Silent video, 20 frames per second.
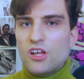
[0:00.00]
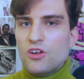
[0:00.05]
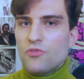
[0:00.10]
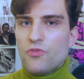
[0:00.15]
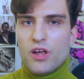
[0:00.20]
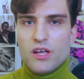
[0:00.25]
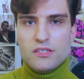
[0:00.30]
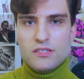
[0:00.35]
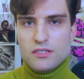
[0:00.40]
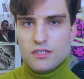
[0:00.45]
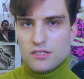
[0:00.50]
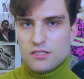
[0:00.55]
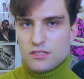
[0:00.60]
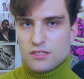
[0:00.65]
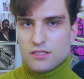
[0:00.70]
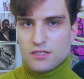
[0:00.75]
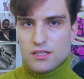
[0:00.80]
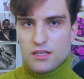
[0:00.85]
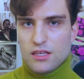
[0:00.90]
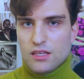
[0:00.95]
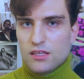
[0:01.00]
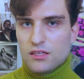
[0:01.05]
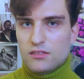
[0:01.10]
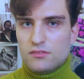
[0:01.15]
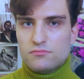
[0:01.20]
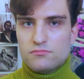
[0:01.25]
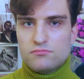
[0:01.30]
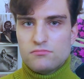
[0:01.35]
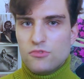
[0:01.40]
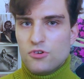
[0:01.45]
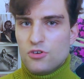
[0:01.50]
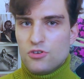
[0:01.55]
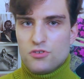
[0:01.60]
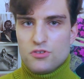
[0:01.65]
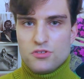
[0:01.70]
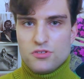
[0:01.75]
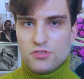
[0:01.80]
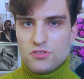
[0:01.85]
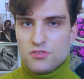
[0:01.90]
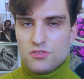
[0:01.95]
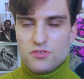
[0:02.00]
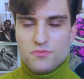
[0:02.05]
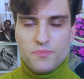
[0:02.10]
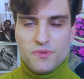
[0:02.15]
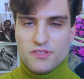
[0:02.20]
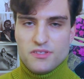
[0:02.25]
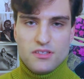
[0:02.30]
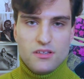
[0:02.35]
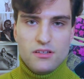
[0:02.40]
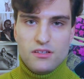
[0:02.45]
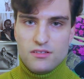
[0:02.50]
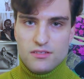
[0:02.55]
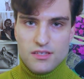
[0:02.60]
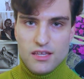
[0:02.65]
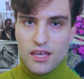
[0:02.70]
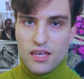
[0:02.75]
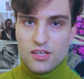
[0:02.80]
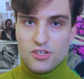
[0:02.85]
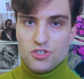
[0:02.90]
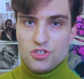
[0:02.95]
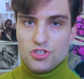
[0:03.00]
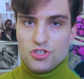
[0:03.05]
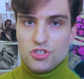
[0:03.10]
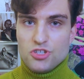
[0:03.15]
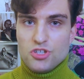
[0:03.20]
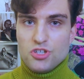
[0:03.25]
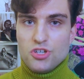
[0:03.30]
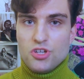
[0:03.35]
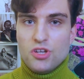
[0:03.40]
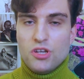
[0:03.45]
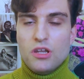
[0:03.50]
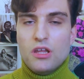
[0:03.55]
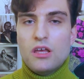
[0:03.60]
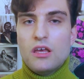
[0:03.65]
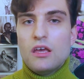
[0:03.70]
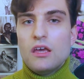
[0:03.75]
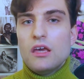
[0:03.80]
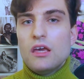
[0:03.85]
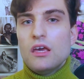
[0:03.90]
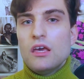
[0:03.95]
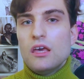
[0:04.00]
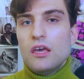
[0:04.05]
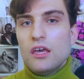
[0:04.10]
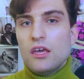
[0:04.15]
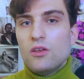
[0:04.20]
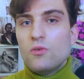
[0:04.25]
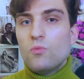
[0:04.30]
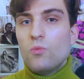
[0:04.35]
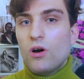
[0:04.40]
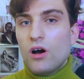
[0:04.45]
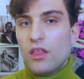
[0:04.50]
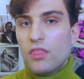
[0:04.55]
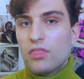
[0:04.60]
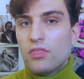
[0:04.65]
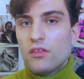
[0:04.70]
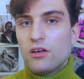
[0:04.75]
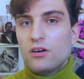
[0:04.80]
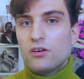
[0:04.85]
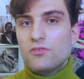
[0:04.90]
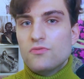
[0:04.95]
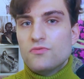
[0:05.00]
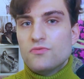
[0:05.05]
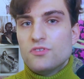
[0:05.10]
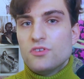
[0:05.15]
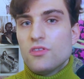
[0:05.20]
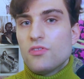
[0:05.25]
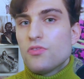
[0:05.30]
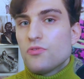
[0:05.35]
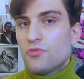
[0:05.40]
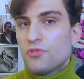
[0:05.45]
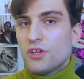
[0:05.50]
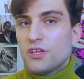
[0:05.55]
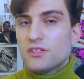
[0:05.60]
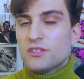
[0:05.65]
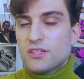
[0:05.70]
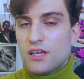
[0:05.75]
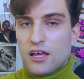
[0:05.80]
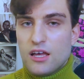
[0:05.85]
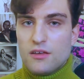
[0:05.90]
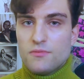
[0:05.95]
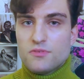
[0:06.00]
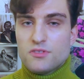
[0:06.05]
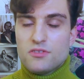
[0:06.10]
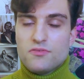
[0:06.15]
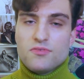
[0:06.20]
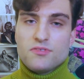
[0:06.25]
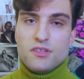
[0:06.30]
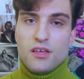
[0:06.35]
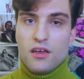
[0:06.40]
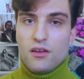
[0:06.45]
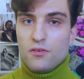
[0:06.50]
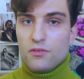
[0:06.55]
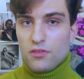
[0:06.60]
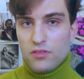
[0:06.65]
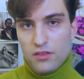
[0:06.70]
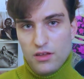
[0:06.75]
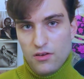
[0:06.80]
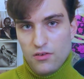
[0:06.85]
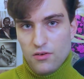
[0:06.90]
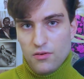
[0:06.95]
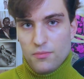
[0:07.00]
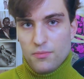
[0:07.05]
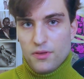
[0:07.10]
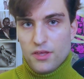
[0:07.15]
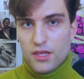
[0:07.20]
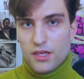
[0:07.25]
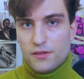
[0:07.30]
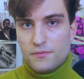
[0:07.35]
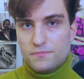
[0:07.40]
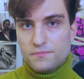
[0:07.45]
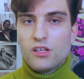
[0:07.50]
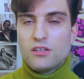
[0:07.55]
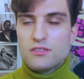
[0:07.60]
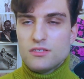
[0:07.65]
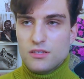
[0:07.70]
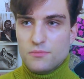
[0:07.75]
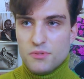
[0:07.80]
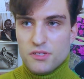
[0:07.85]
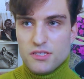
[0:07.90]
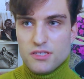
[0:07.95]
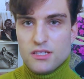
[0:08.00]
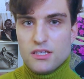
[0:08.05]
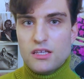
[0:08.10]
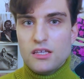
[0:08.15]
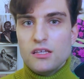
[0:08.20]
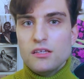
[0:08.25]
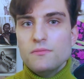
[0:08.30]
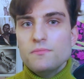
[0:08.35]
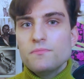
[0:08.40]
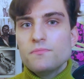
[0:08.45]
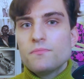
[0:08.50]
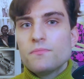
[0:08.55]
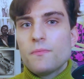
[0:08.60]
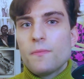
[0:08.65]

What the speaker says: residency or specialization in one of the 3 types of psychotherapy: CBT,